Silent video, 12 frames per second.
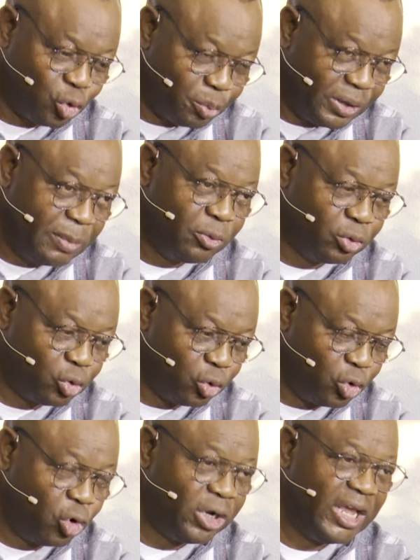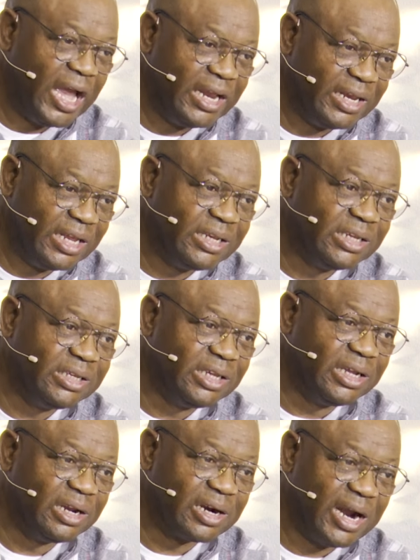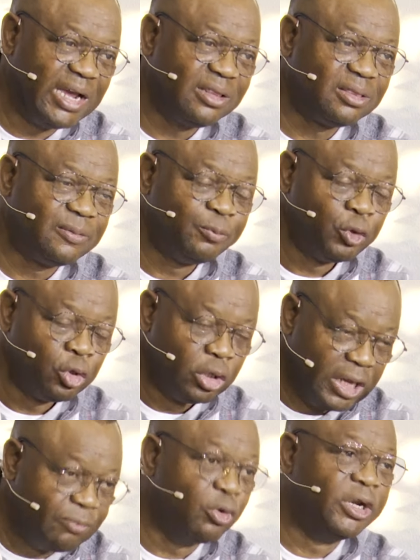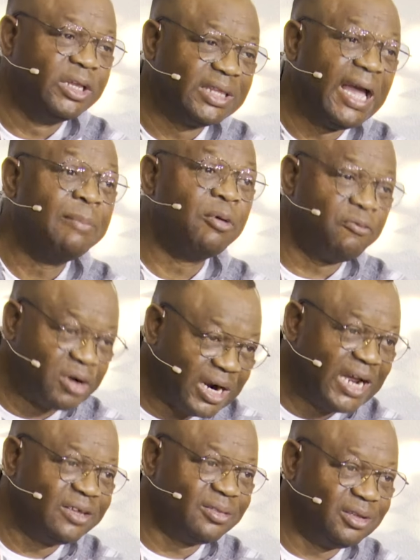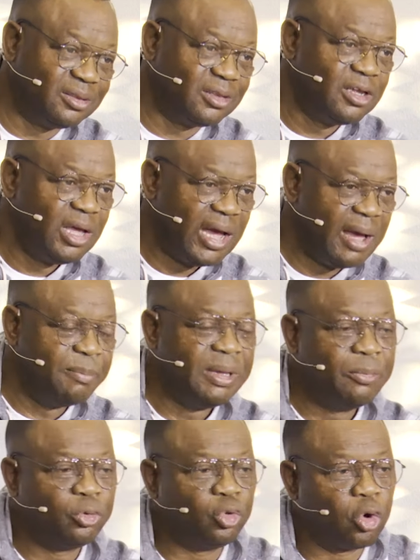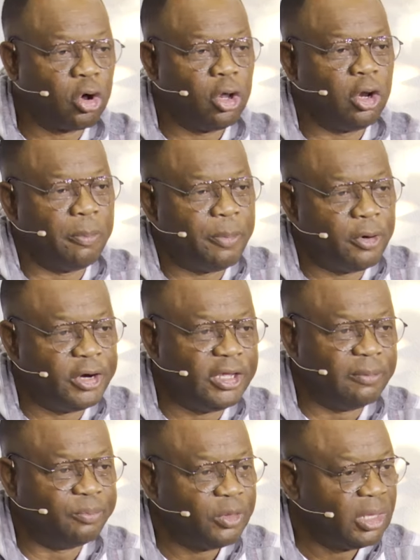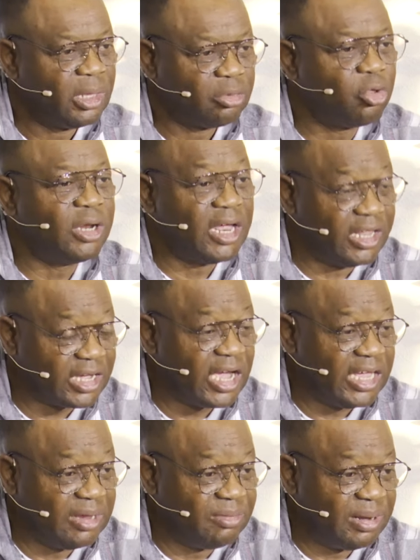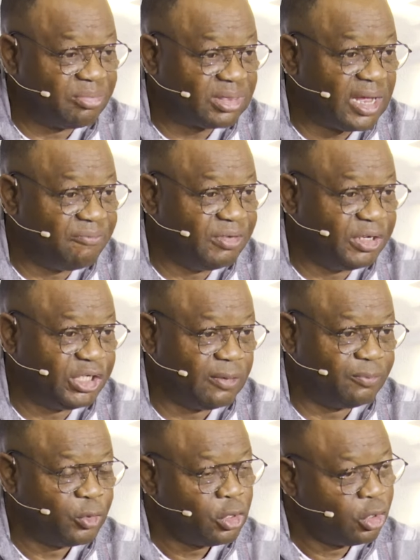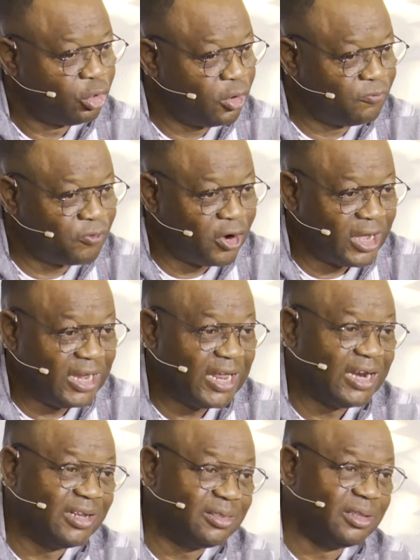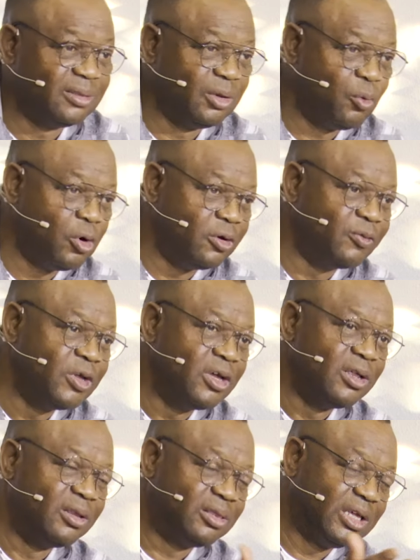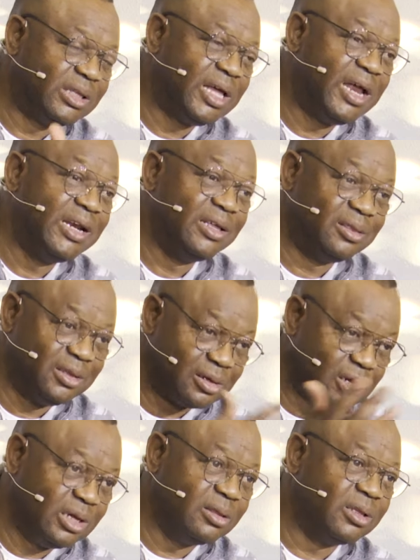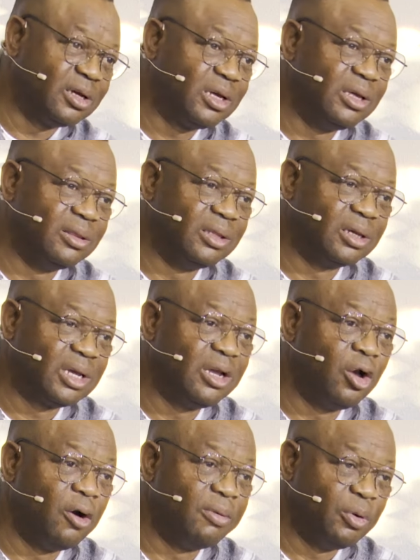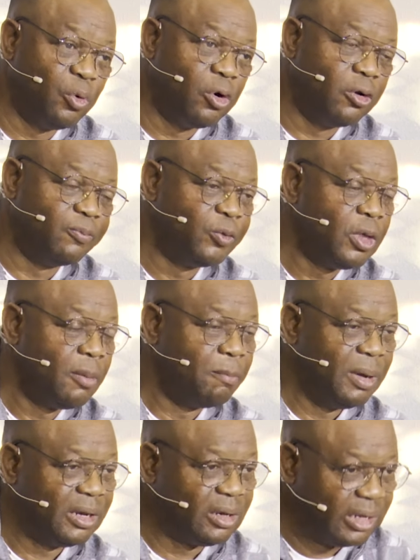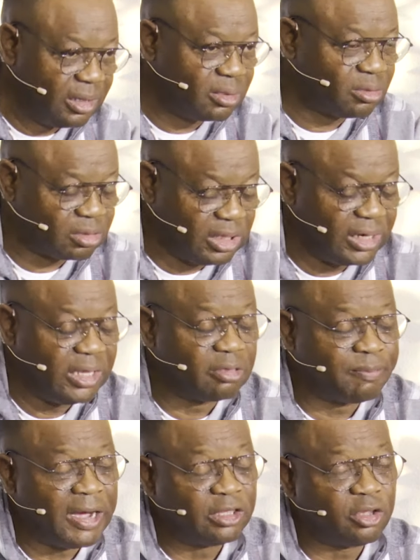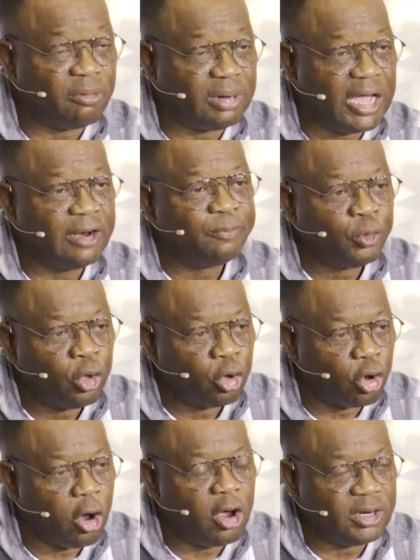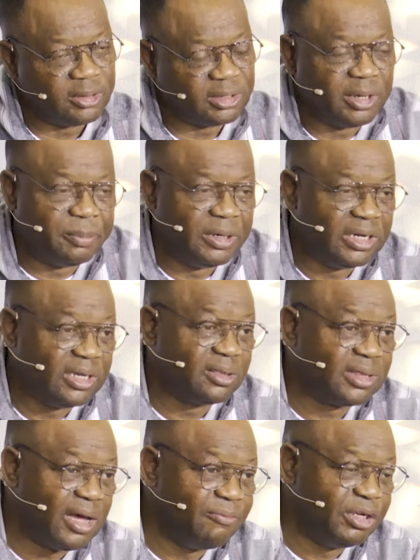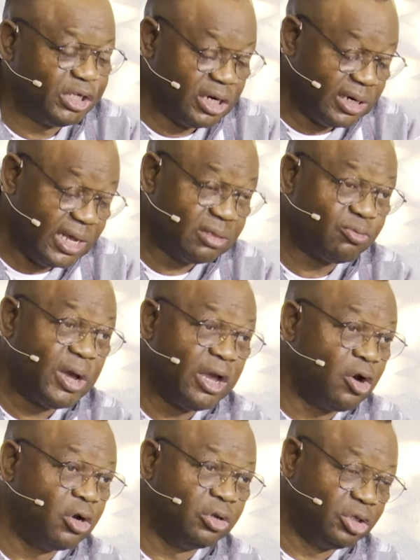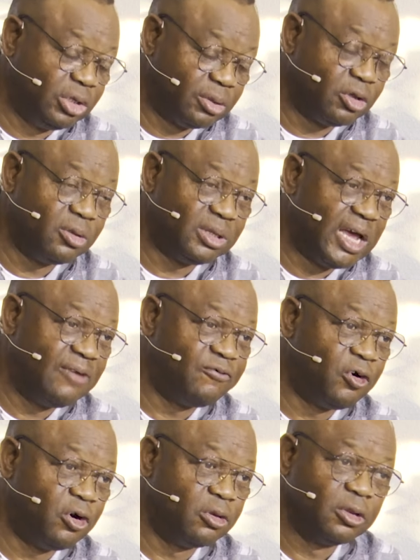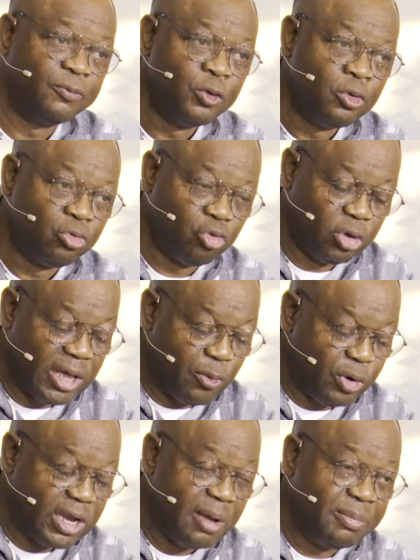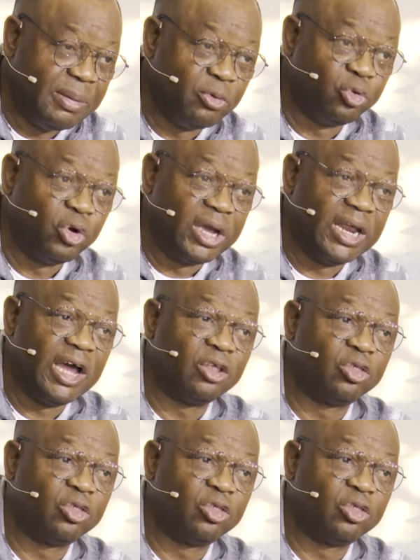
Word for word: to be able to know their identity in Christ, even in time of crisis, and be able to call upon him so that he can give them salvation. Don't forget that this is the world. Satan is the, is the, is the king of the world. But it's still, in spite of that, God is still bringing salvation. That's why God, Jesus died for us, so that we can be able to get